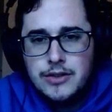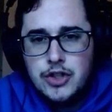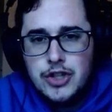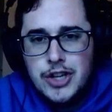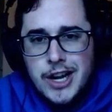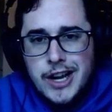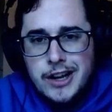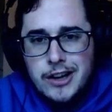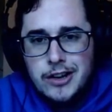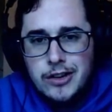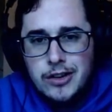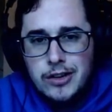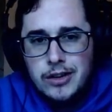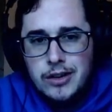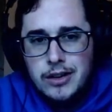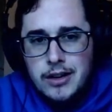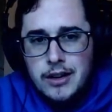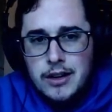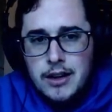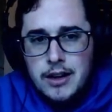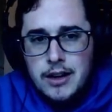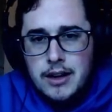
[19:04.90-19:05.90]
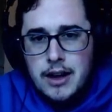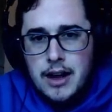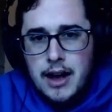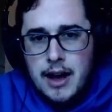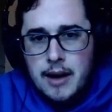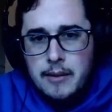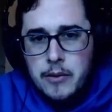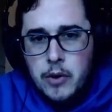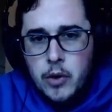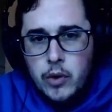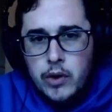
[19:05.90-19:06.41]
of shale,
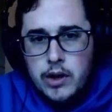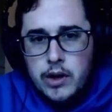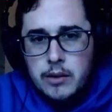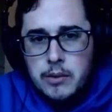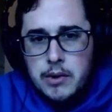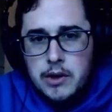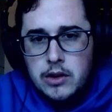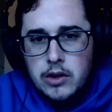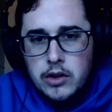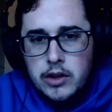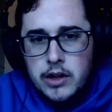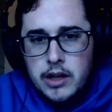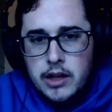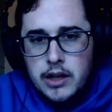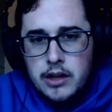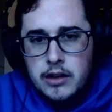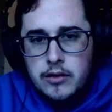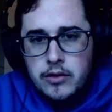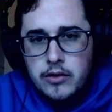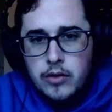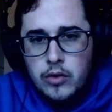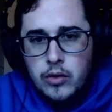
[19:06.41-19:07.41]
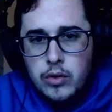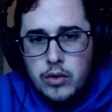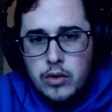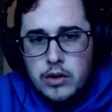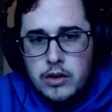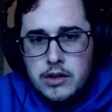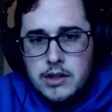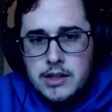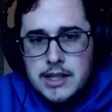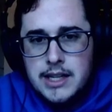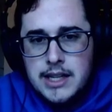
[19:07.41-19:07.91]
I'm going to be looking
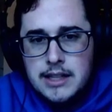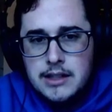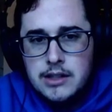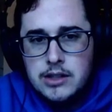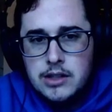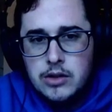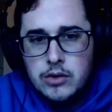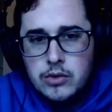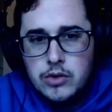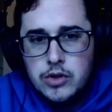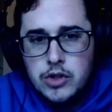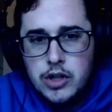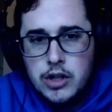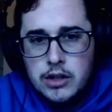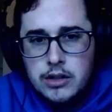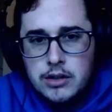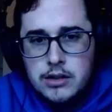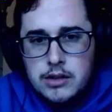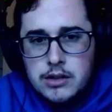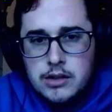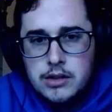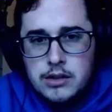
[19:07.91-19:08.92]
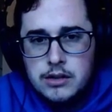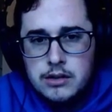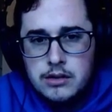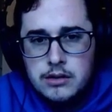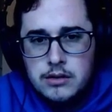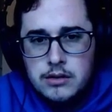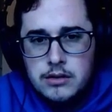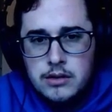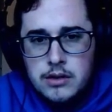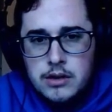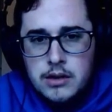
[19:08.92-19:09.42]
for sandstone chunks
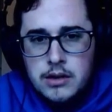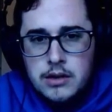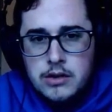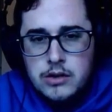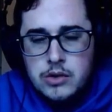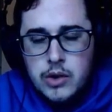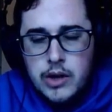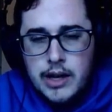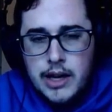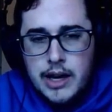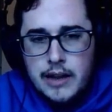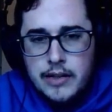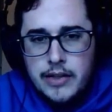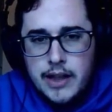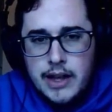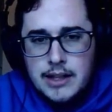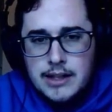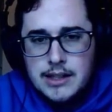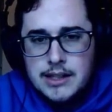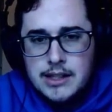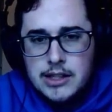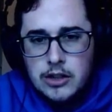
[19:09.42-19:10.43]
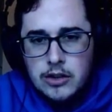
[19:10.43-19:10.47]
so I can get that